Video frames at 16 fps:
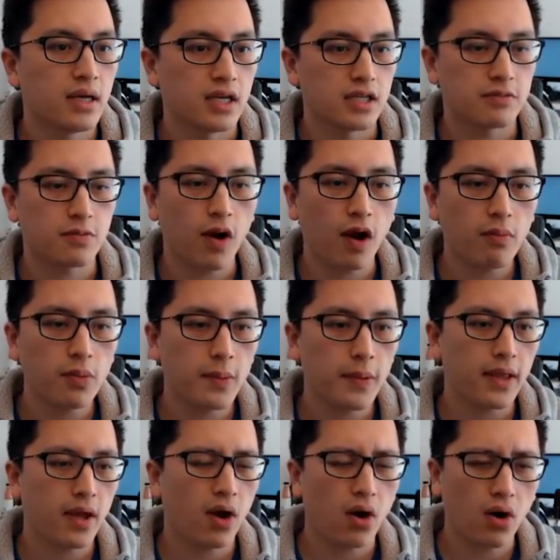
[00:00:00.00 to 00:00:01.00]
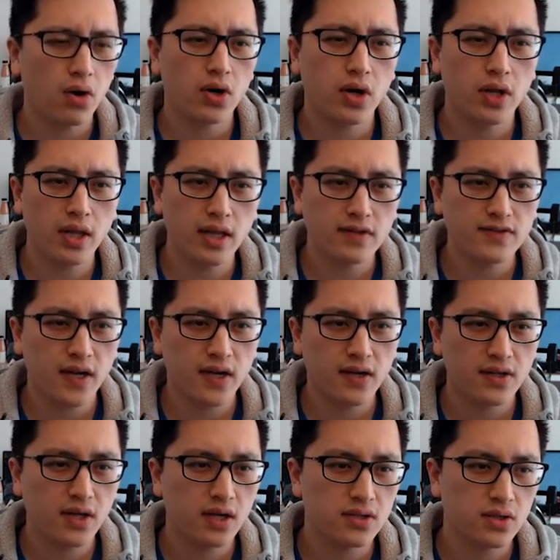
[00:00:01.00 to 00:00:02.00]
It's probably harder on the left
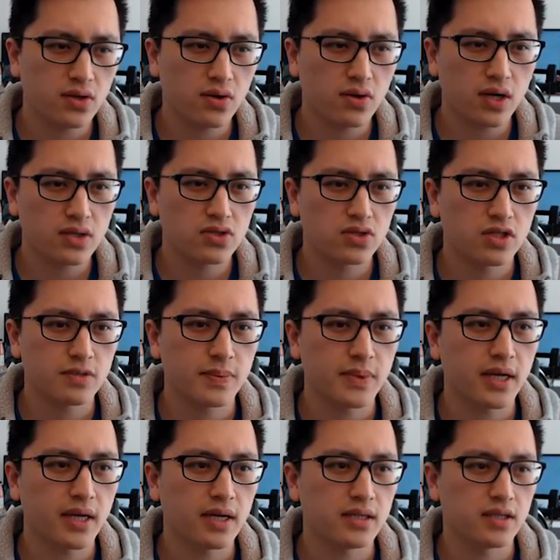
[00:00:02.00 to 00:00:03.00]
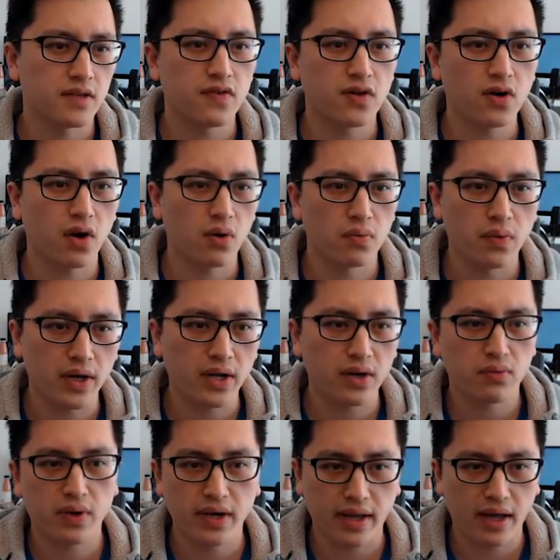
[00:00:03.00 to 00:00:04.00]
side to dodge the crush, just because if you're already
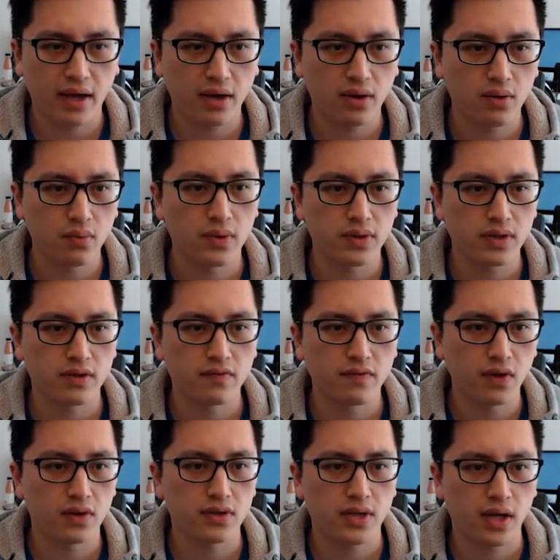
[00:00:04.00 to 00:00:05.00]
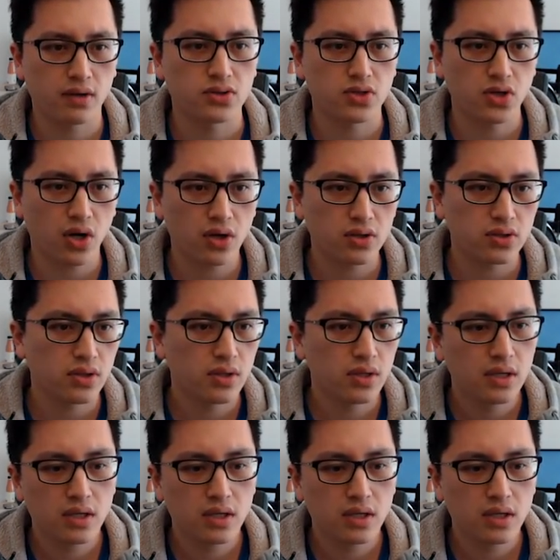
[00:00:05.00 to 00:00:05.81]
running out with the volatile charge,